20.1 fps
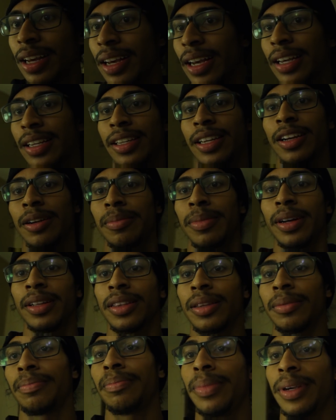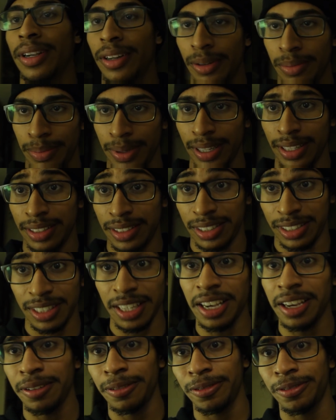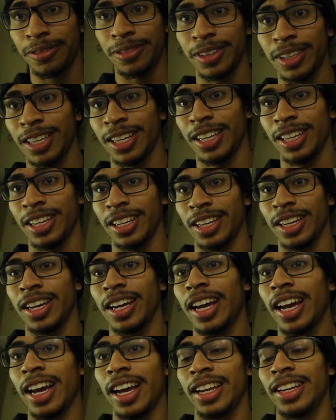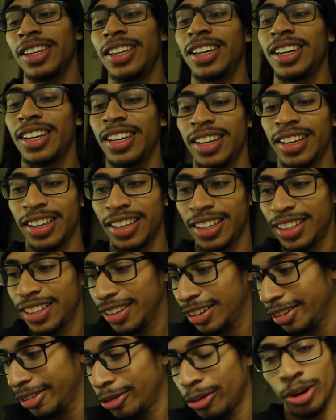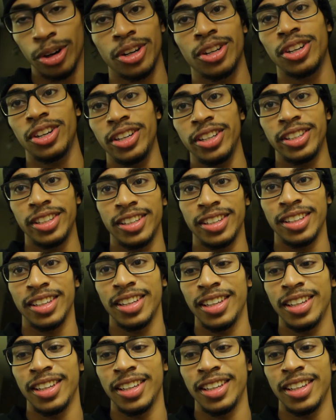I care about the beer being safe. And we're good.